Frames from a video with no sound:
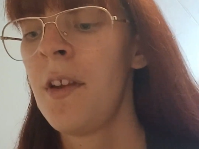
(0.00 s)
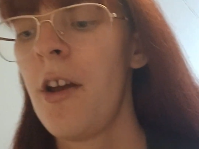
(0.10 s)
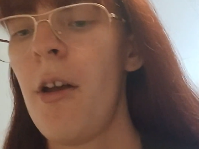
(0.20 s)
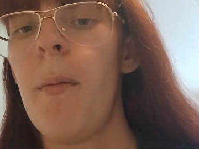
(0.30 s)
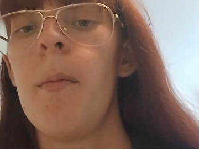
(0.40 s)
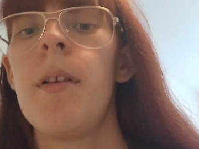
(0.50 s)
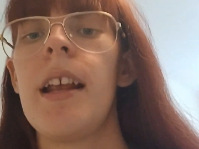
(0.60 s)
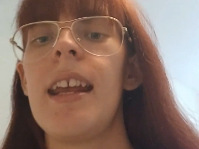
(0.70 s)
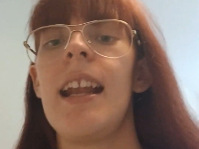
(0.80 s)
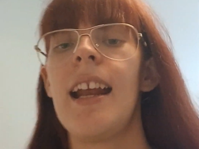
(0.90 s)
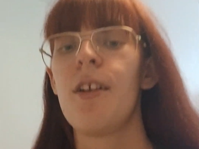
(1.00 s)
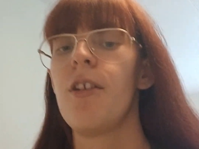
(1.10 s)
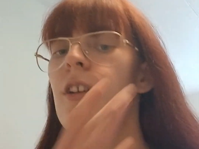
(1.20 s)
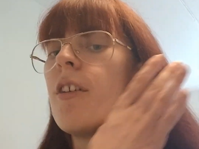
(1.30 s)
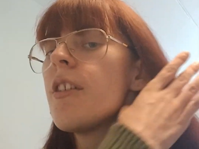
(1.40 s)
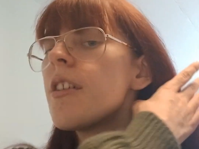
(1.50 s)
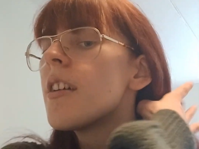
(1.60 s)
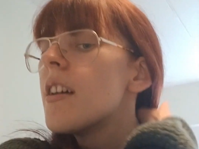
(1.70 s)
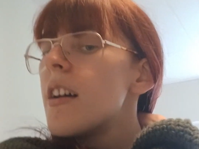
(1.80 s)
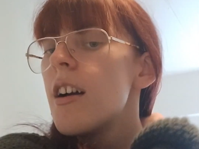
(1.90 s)
Like in England,
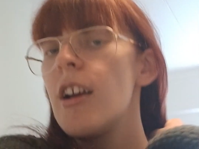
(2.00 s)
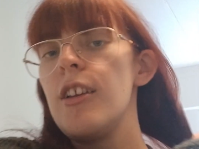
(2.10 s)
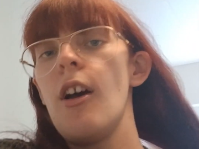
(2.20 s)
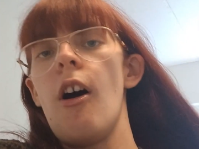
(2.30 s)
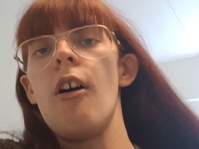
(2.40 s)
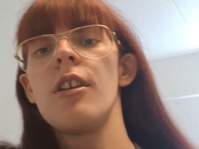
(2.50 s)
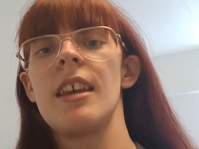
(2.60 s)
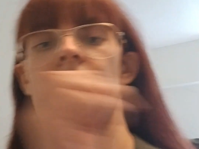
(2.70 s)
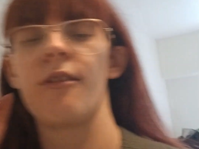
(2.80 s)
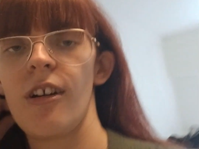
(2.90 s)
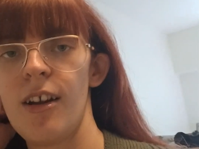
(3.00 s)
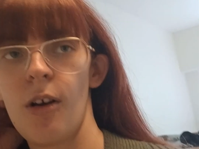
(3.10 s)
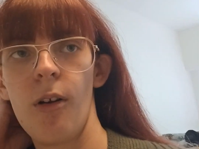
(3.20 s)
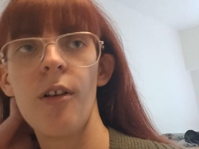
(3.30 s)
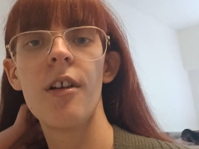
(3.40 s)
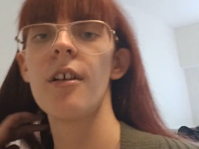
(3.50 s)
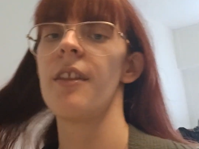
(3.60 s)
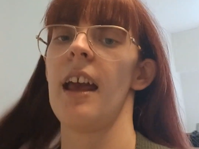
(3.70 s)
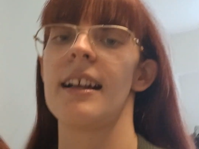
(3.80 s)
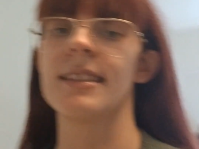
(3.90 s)
at York, you get grade on
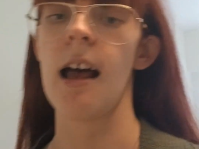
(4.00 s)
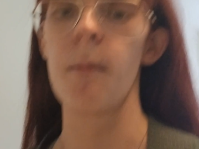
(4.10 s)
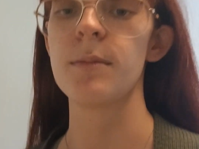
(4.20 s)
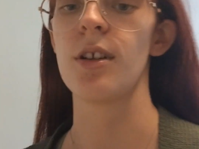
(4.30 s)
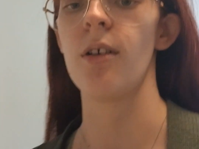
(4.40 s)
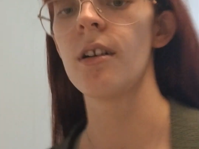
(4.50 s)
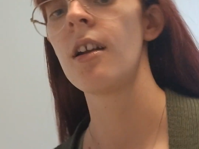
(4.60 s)
the exams and